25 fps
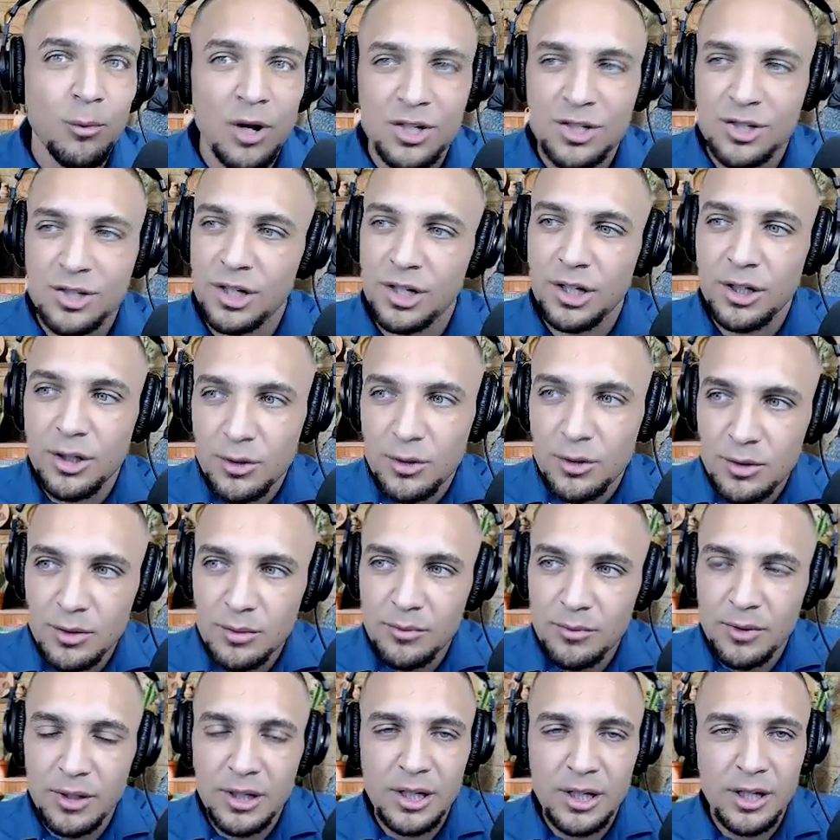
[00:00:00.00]
watched some of the
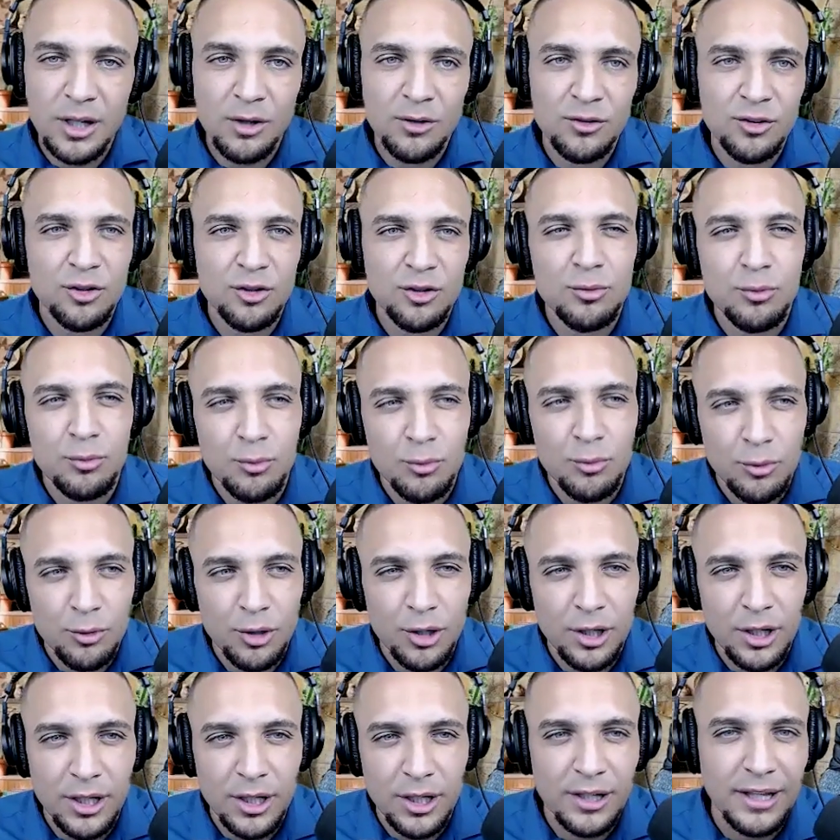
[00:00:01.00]
YouTube videos, is
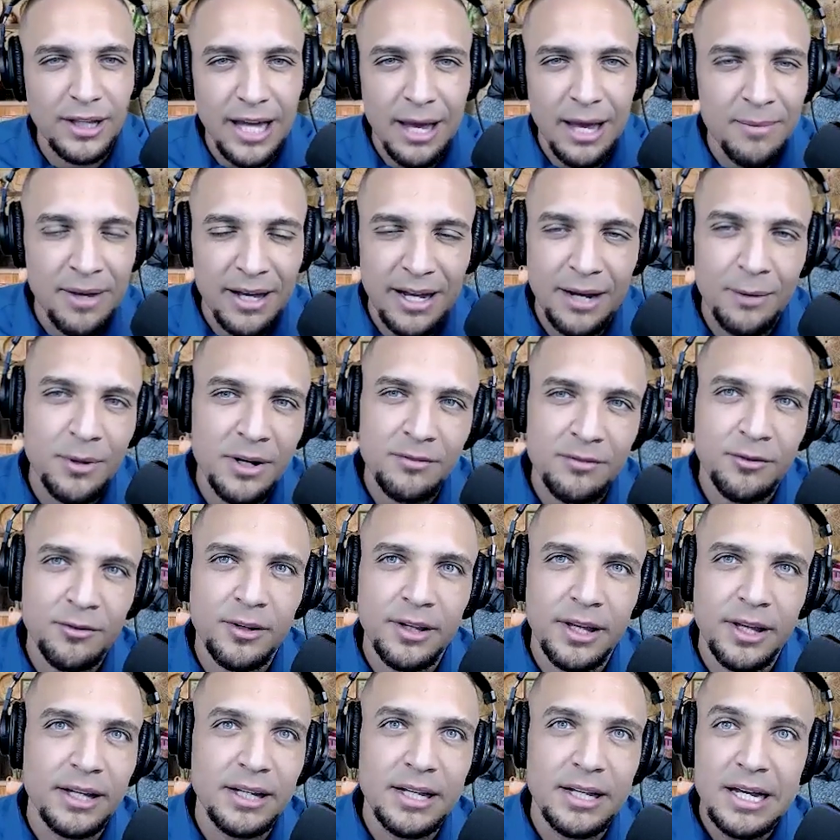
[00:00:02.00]
really, I went
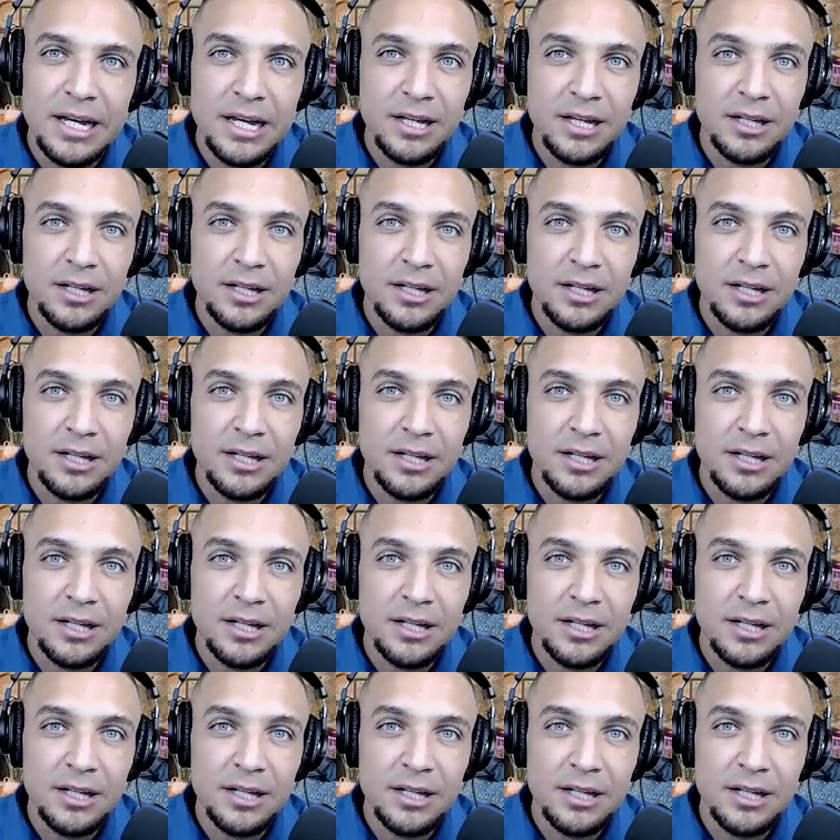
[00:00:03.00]
for like